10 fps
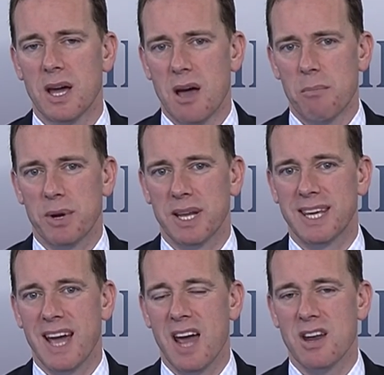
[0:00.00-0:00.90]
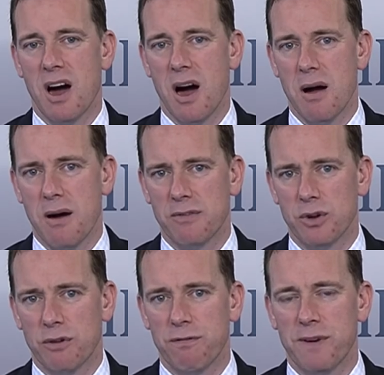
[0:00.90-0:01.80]
But again, I, have got a
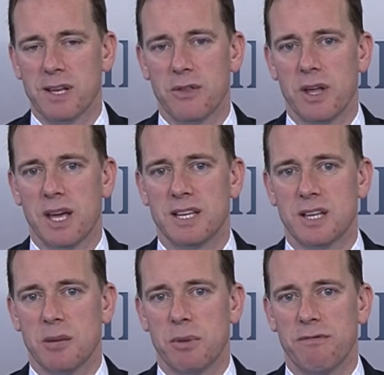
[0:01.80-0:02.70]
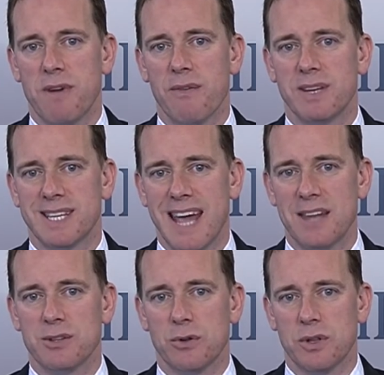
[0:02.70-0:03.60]
feeling that he's going to be very
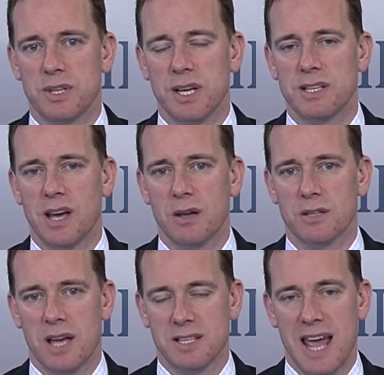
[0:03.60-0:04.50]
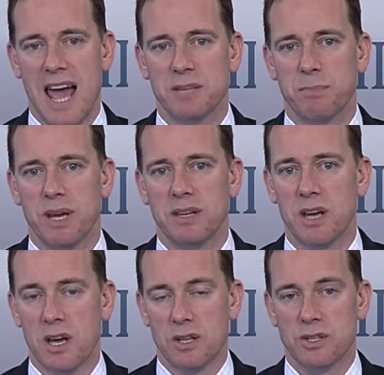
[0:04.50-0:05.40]
scant on the details, as he has been
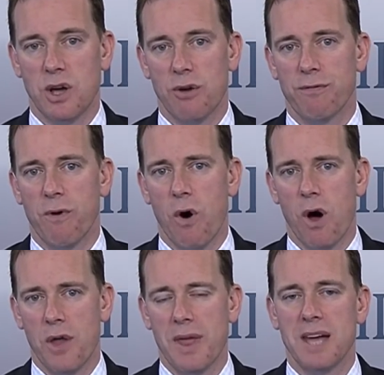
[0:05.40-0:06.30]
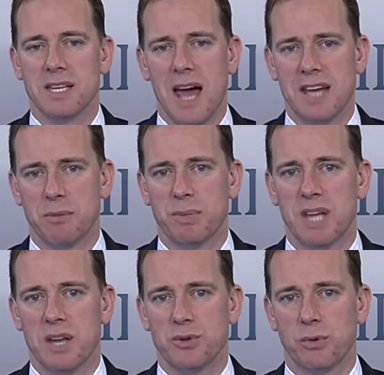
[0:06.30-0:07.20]
so far, and that is, has a
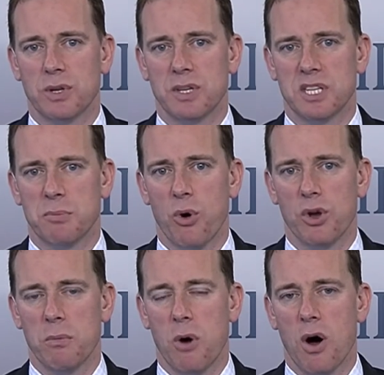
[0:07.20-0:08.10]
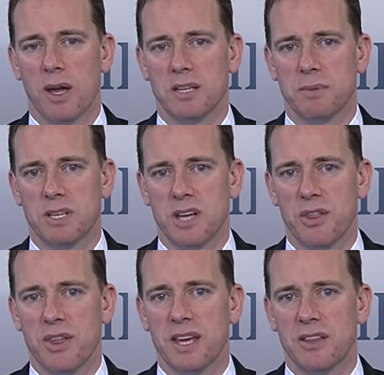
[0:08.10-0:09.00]
potential to disappoint the markets because I
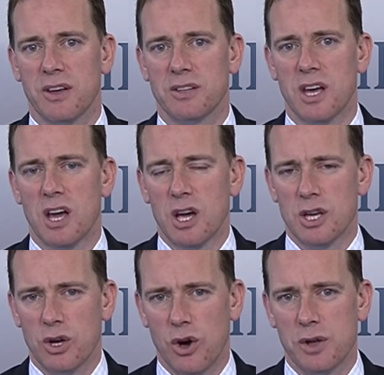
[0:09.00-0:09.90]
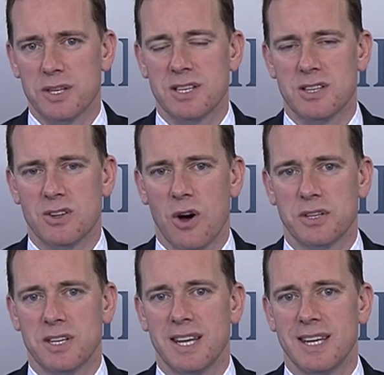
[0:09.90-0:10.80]
think that you're going to start to
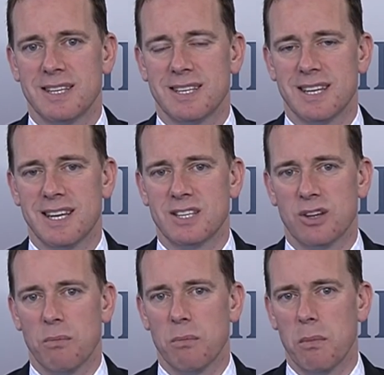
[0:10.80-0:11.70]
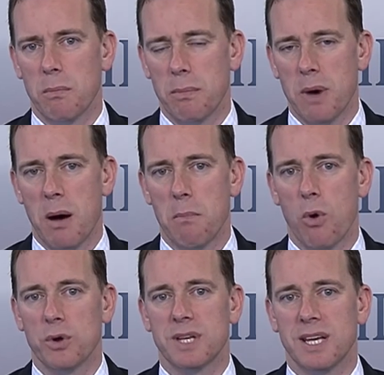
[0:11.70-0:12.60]
need to see some uh, more
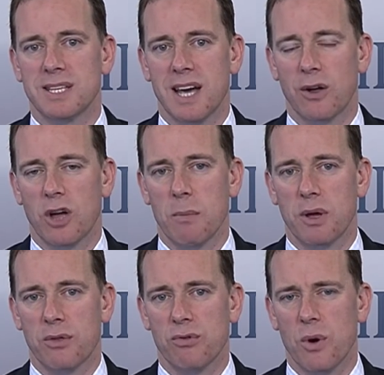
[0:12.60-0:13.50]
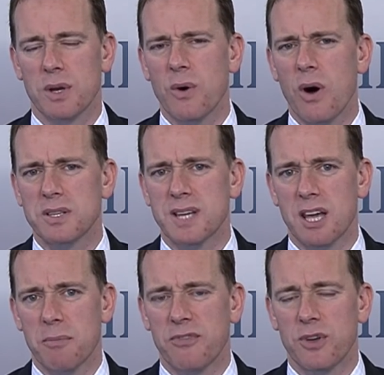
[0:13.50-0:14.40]
detail coming through. And you are seeing a
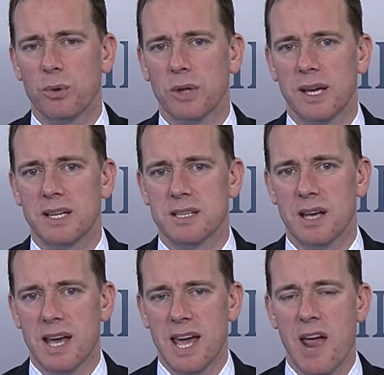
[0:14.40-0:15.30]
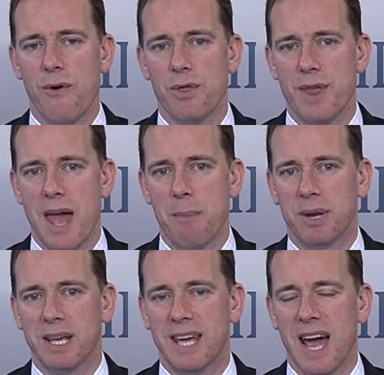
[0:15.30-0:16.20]
few leaks here and there, but
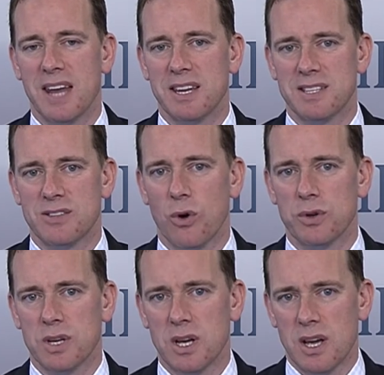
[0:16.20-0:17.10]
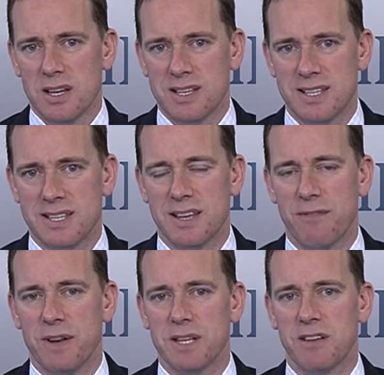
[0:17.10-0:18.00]
again, it's not
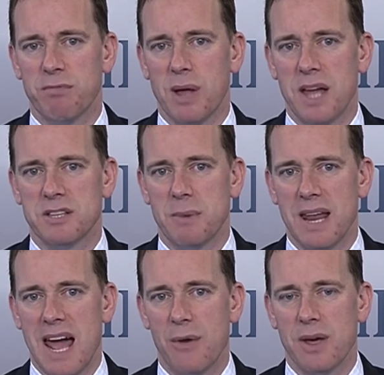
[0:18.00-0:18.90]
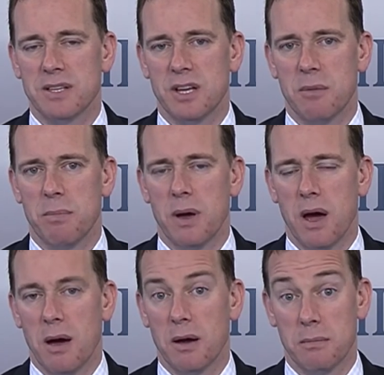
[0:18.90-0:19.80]
definitive plans about how that's going to uh,
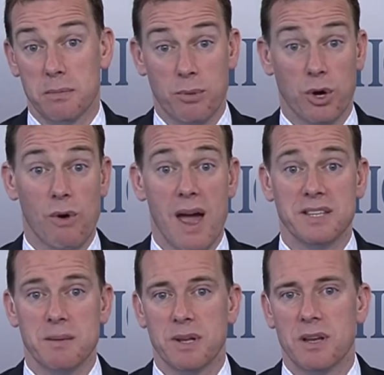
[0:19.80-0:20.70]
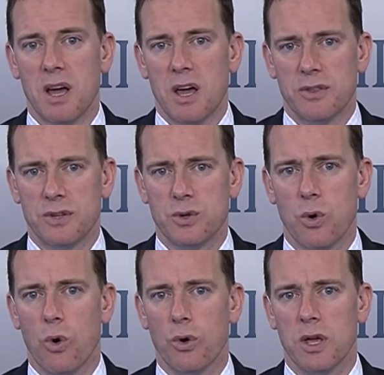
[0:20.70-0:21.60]
progress. I mean, there's
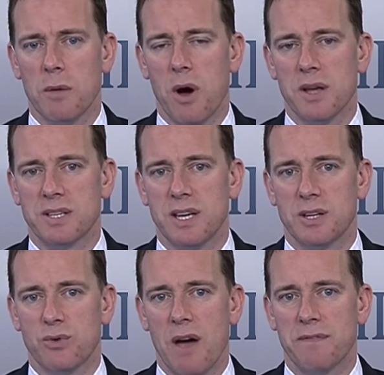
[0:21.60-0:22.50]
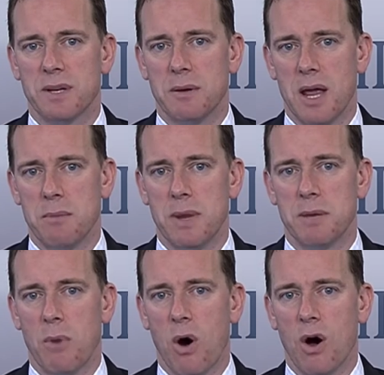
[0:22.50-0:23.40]
talk that you might see a draft in, in
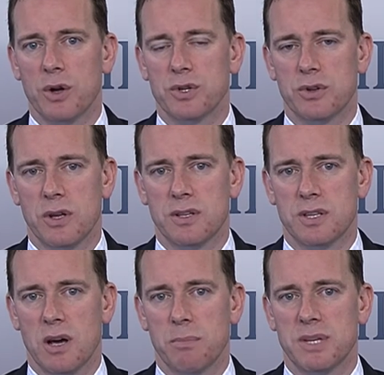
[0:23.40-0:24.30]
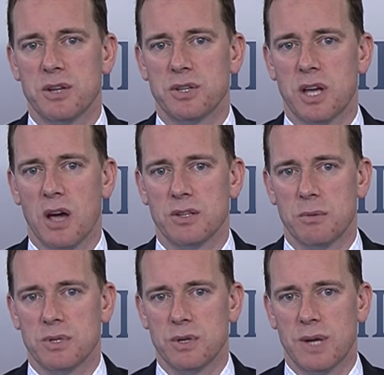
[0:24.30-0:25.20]
mid-March that uh, potentially goes up
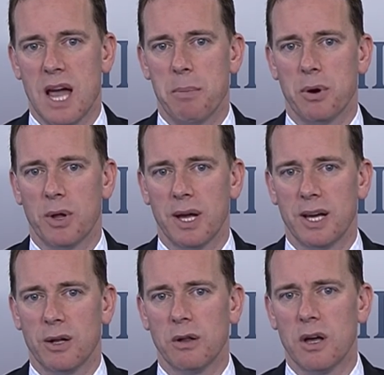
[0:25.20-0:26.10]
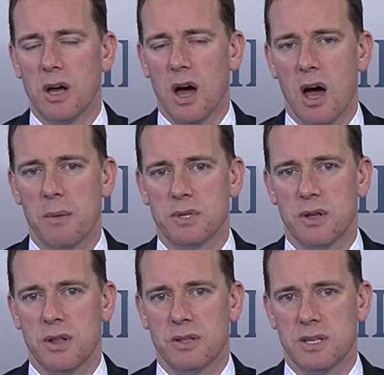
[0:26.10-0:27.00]
to Capitol Hill um, so
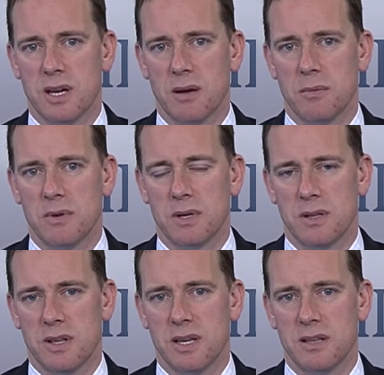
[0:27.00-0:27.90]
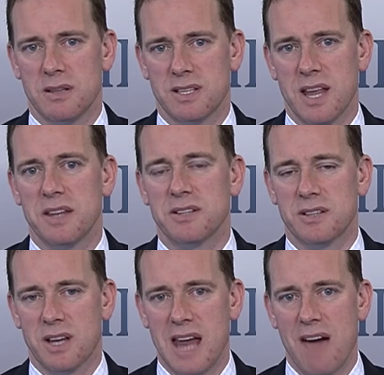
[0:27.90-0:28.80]
that um, the, the senators
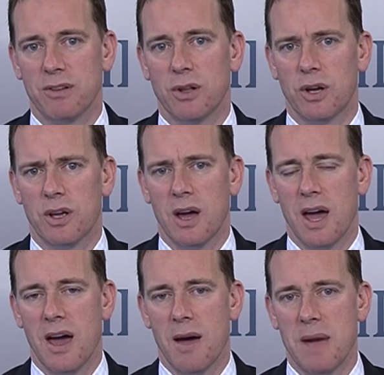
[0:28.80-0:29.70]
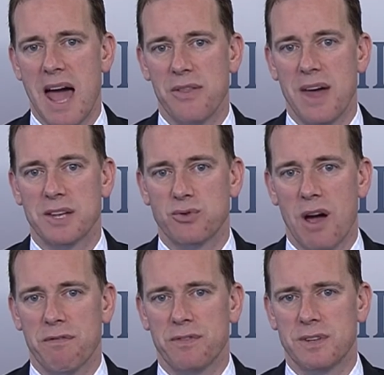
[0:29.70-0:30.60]
can have a look um, at that draft
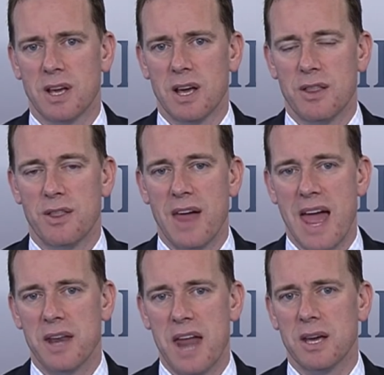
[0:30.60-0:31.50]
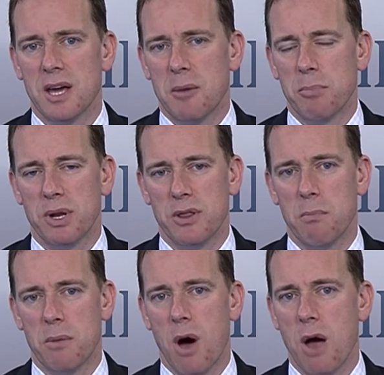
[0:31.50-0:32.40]
then. But at the
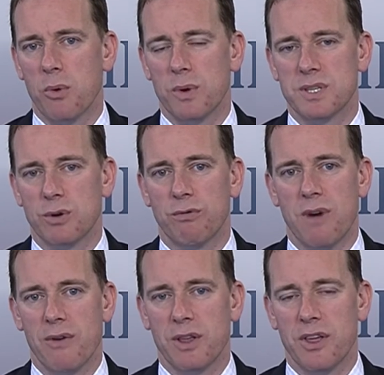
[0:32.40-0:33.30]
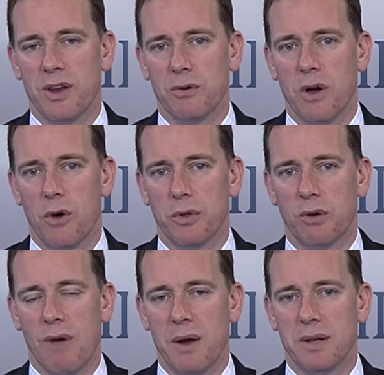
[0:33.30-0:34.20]
moment, we're still very thin on, on the ground
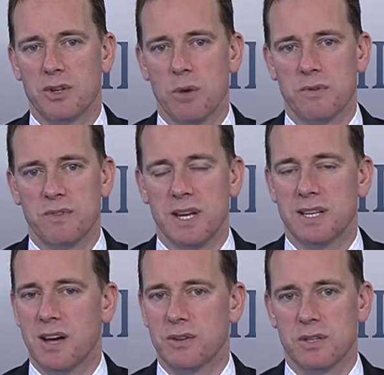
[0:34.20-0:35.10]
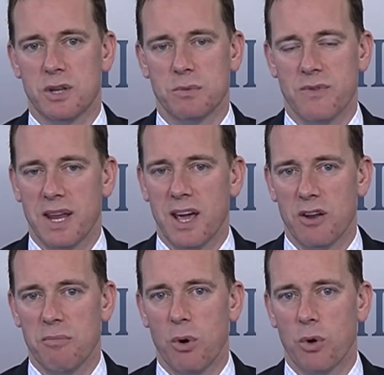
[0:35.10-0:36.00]
in terms of details, in terms of any kind of
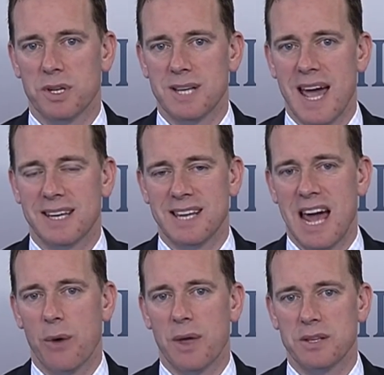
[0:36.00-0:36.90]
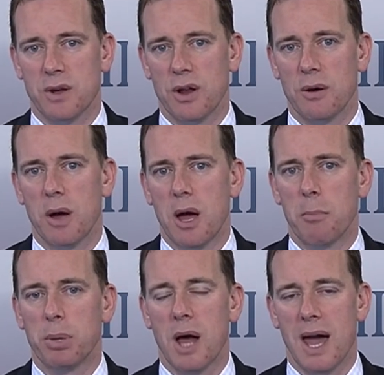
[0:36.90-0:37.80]
border tax and how that's going to
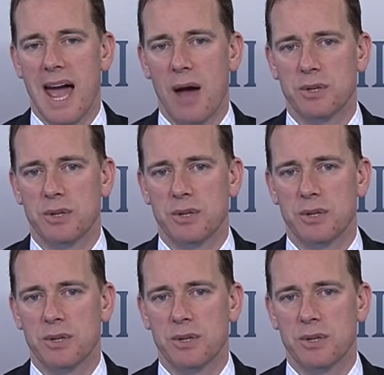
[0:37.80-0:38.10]
play out. So